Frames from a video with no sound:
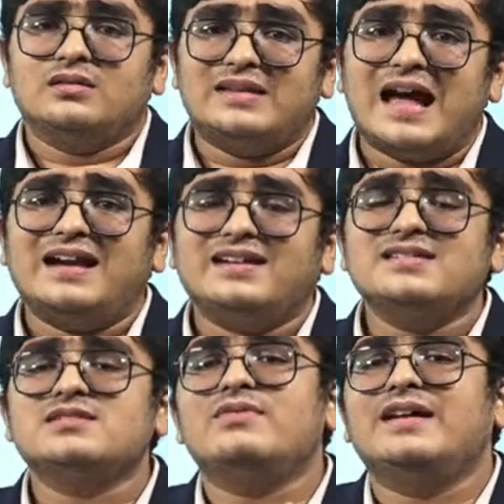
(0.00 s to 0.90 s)
That
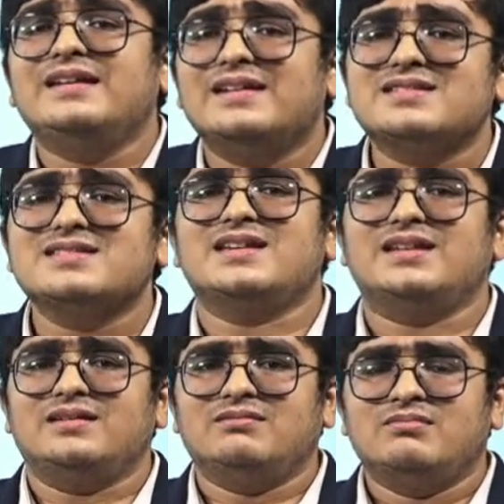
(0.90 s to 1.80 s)
is very
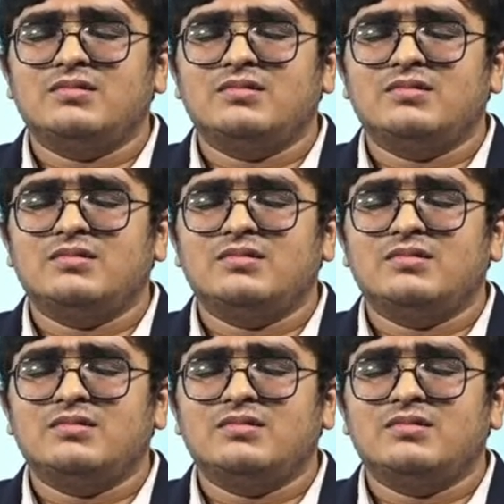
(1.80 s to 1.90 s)
necessary.